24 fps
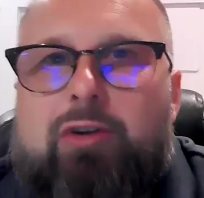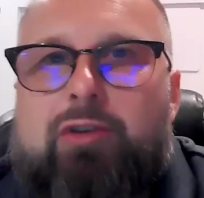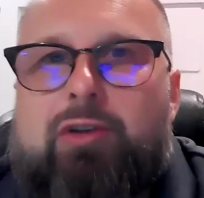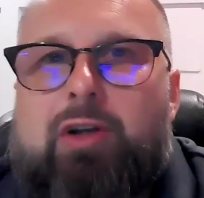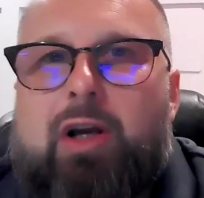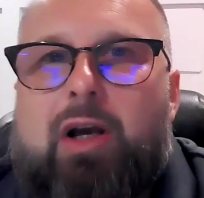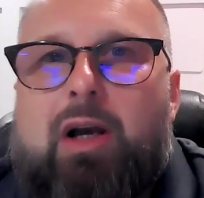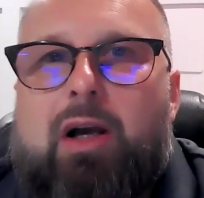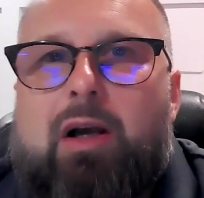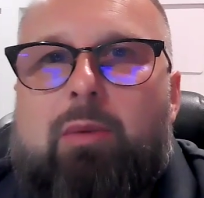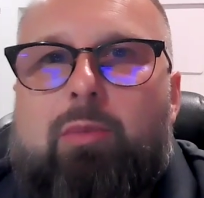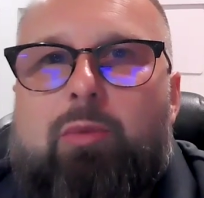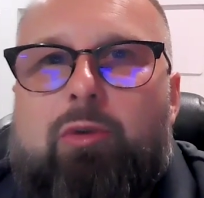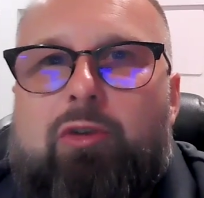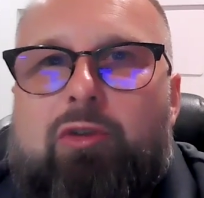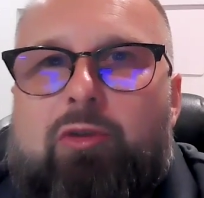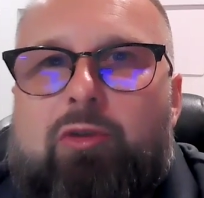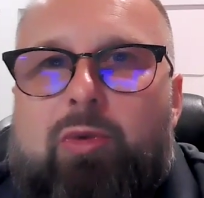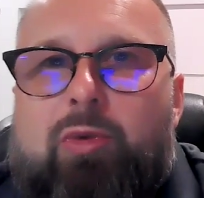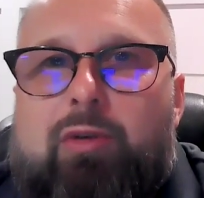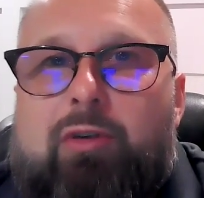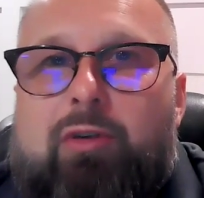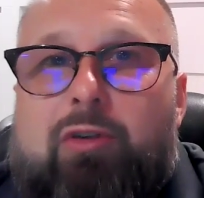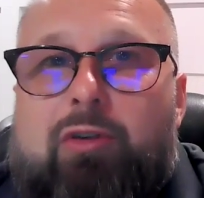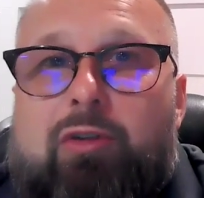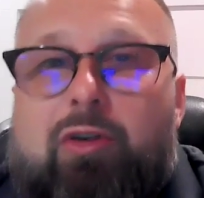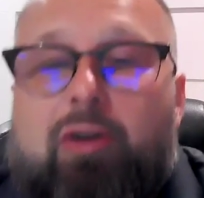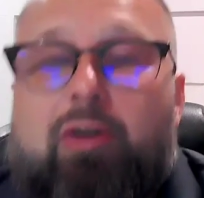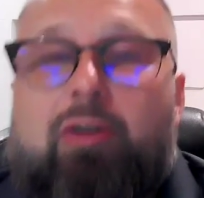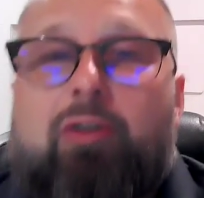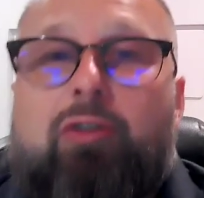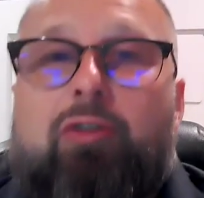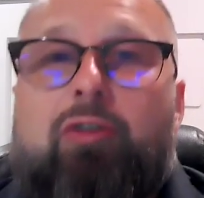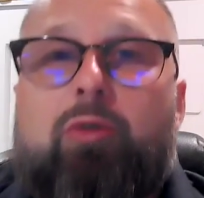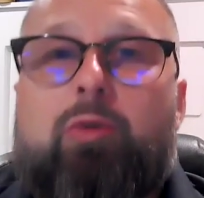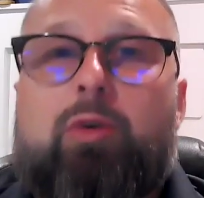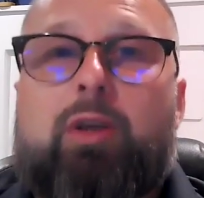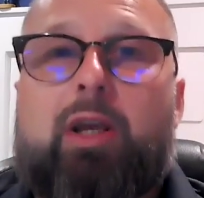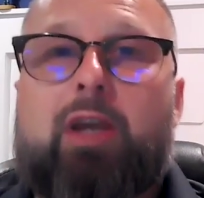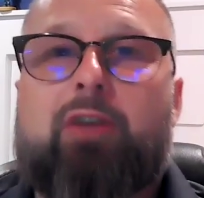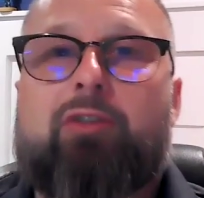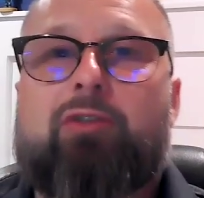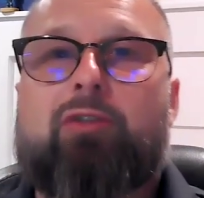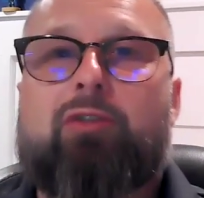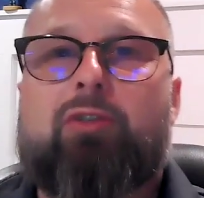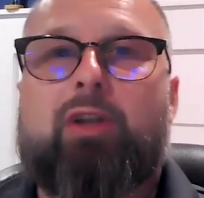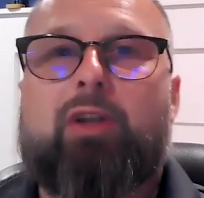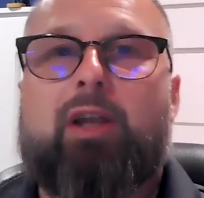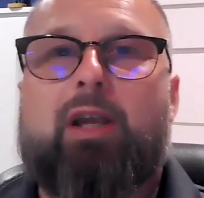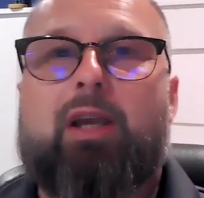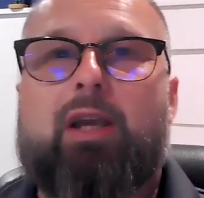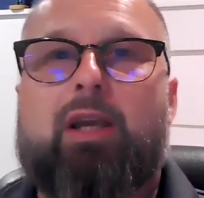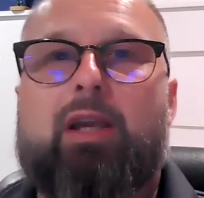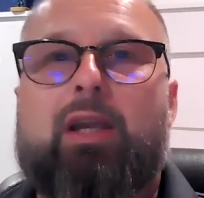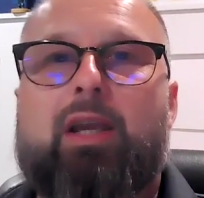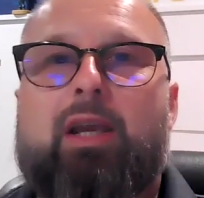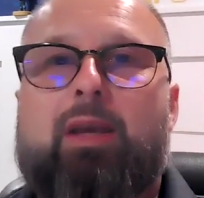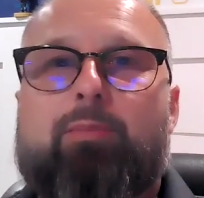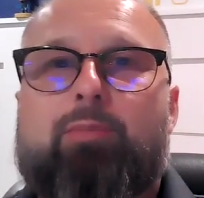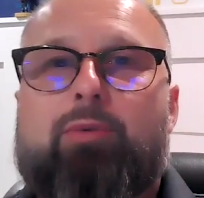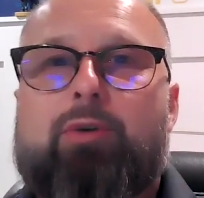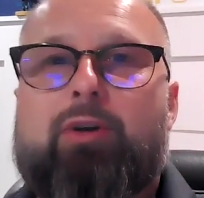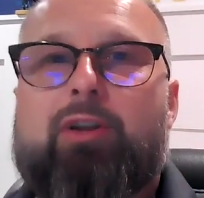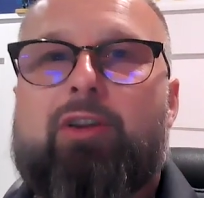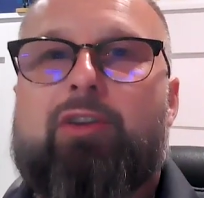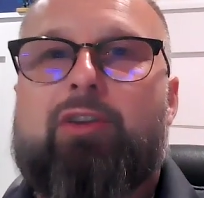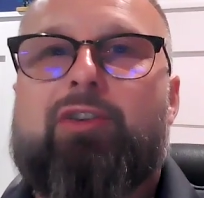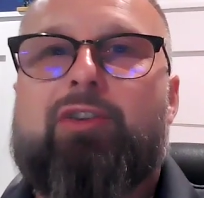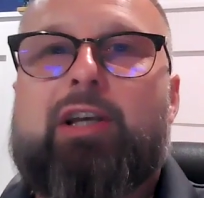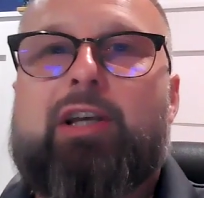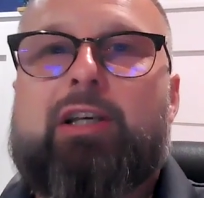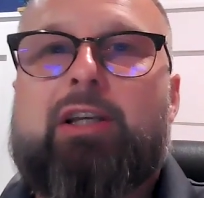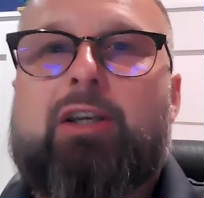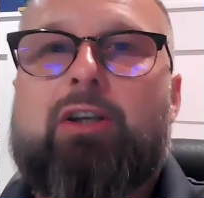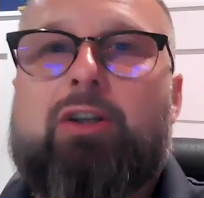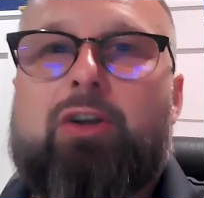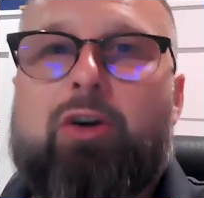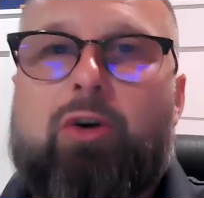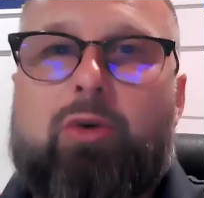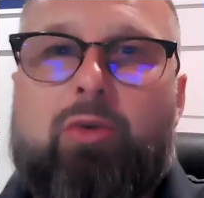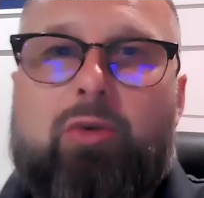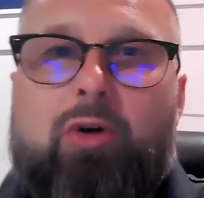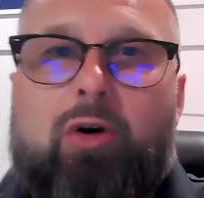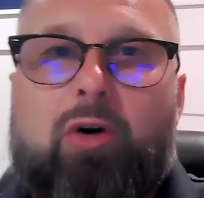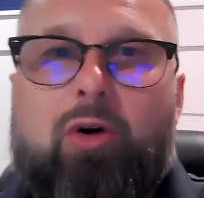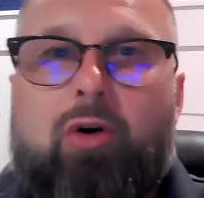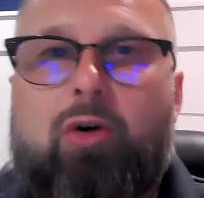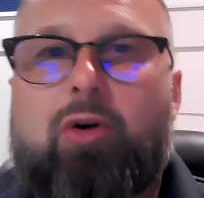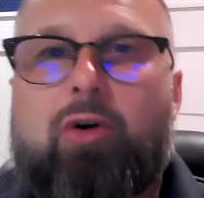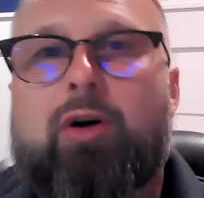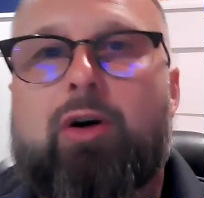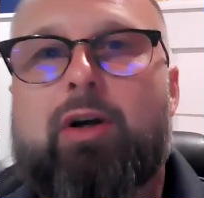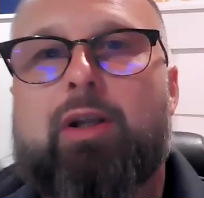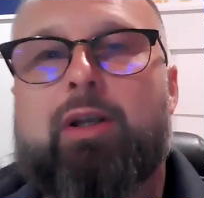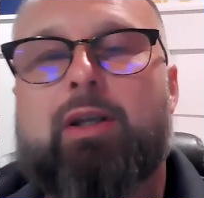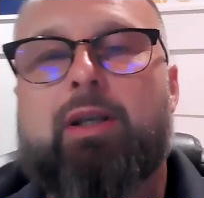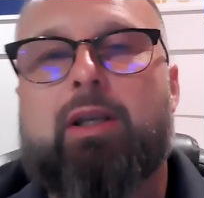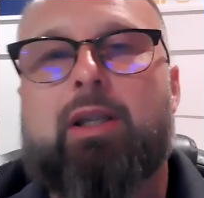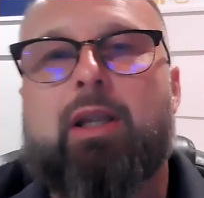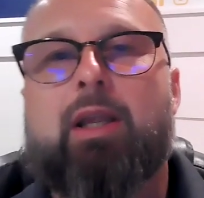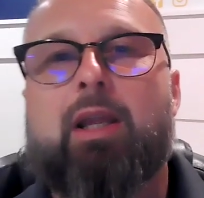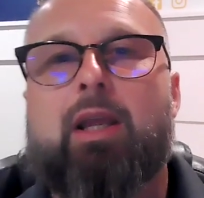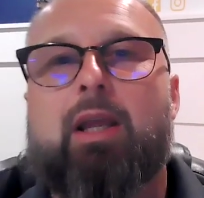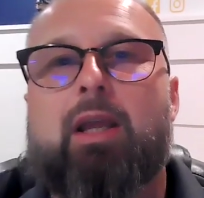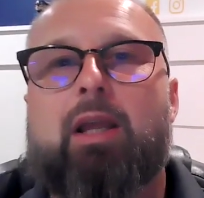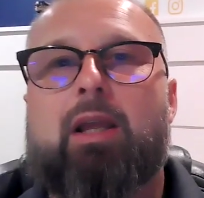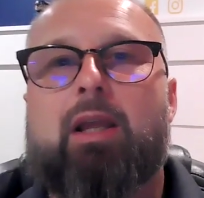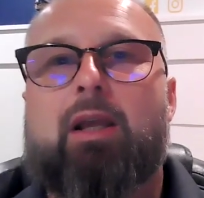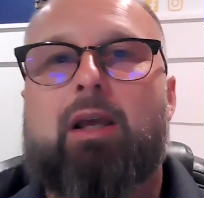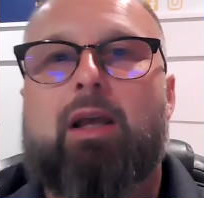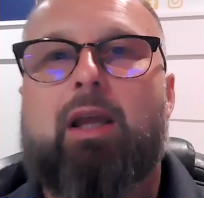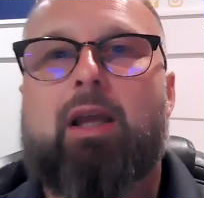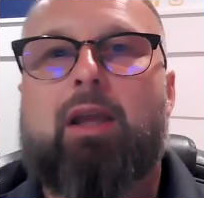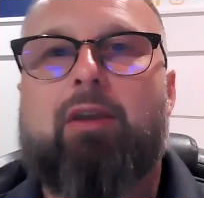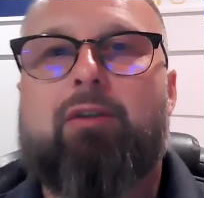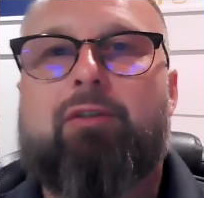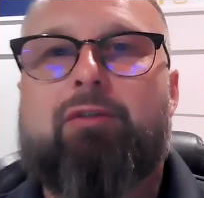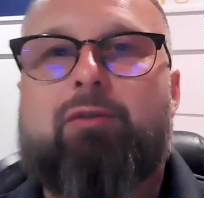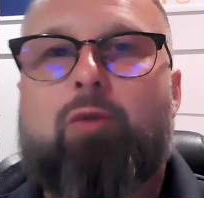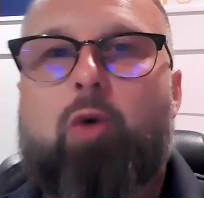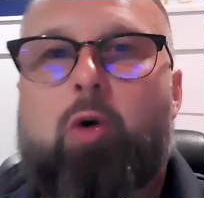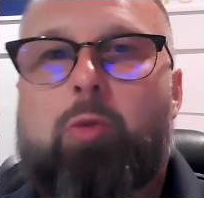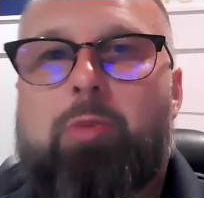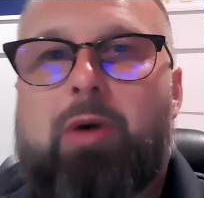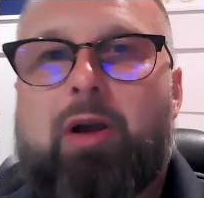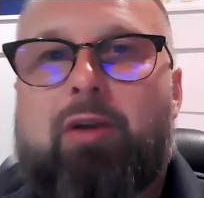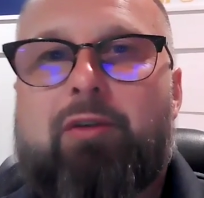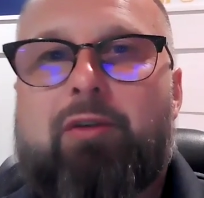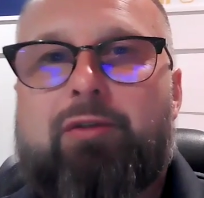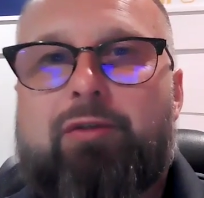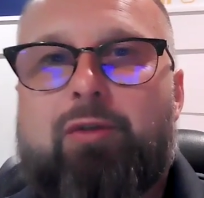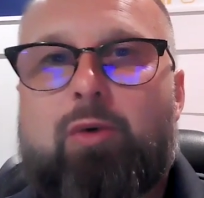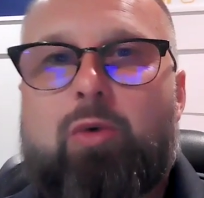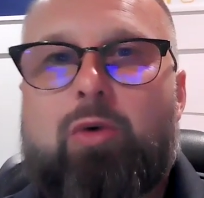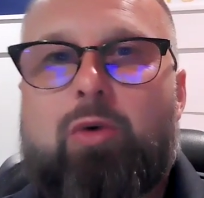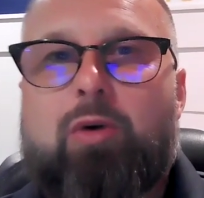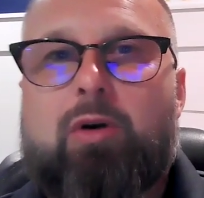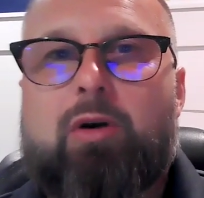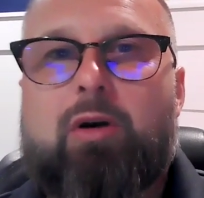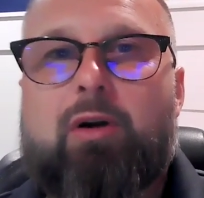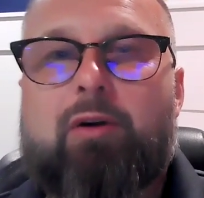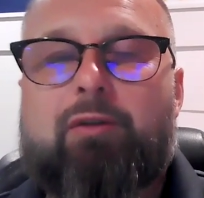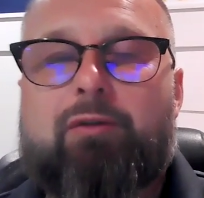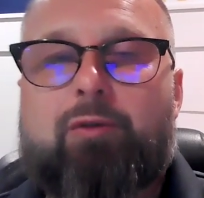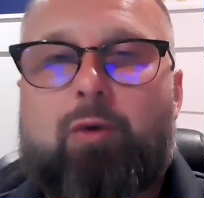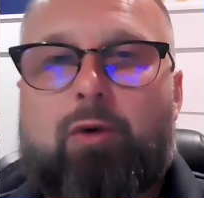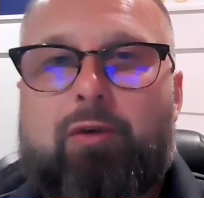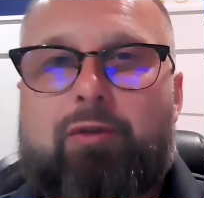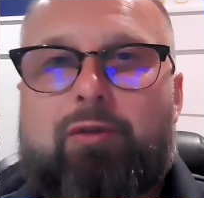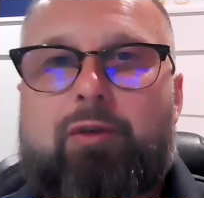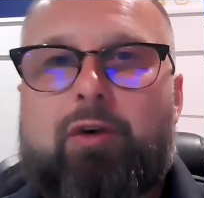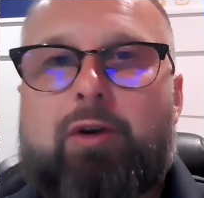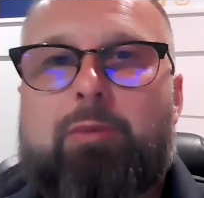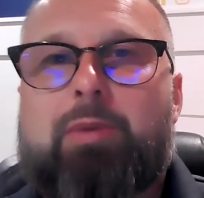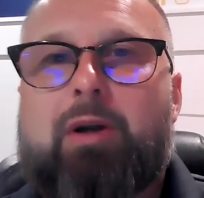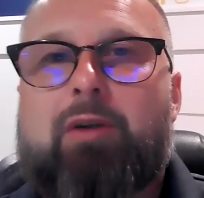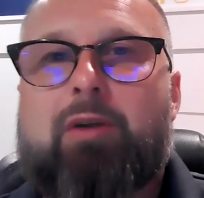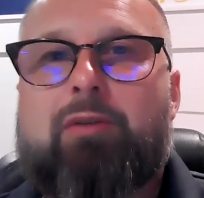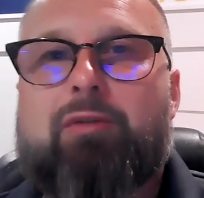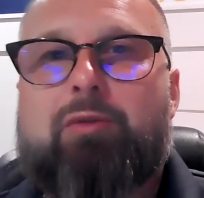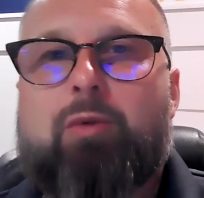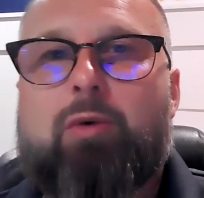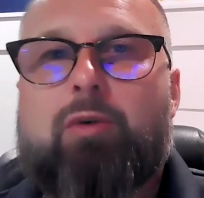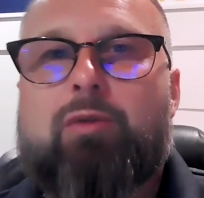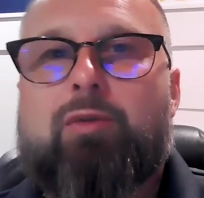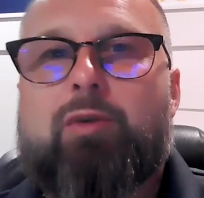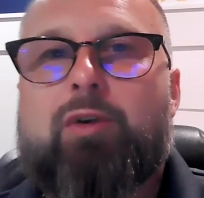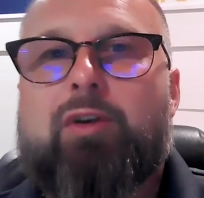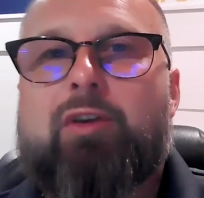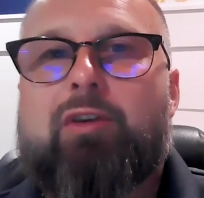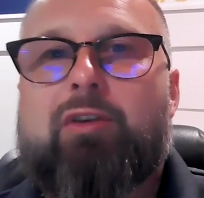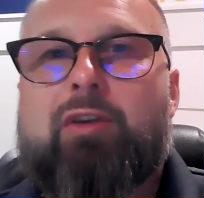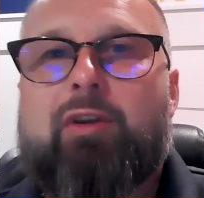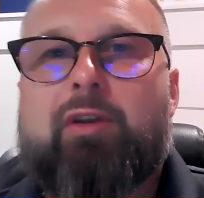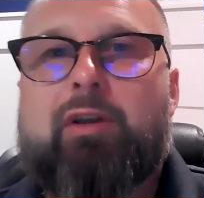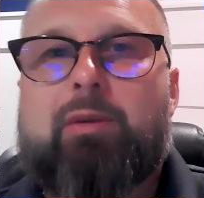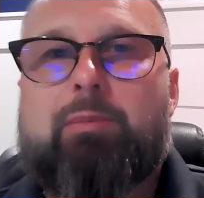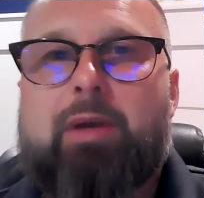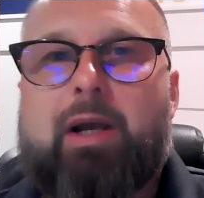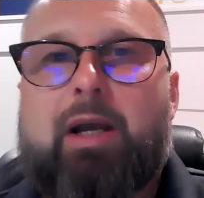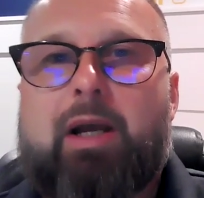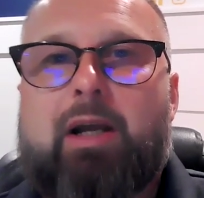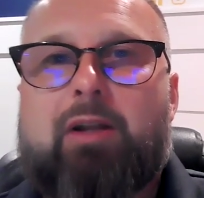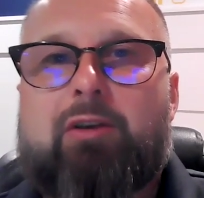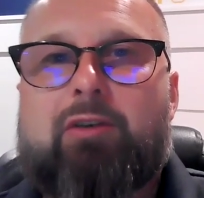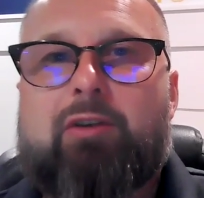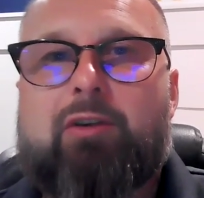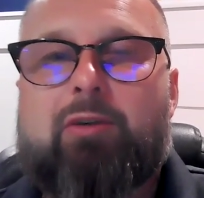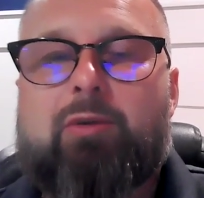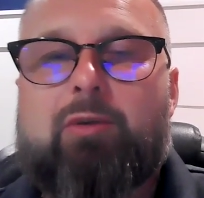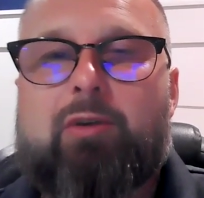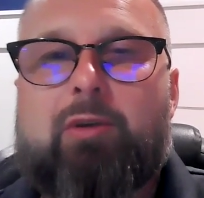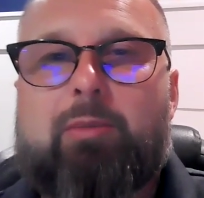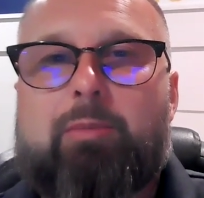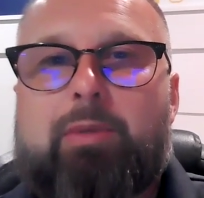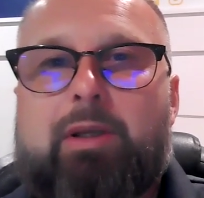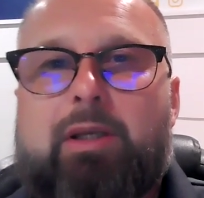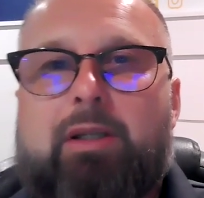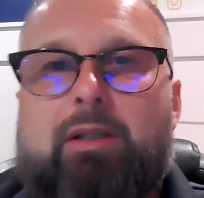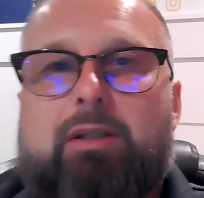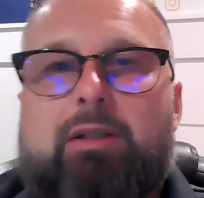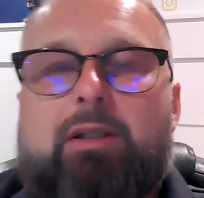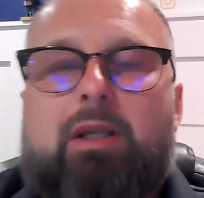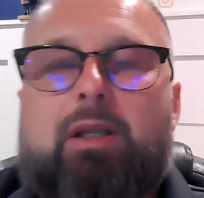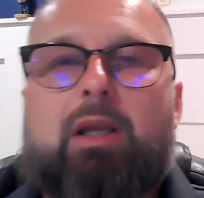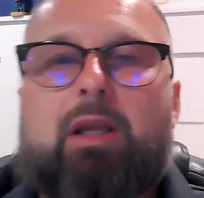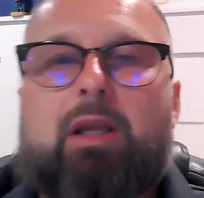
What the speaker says: job, which we returned to yesterday, and put a second coat on a 4x4 4-foot by 4-foot ceiling patch. This was a big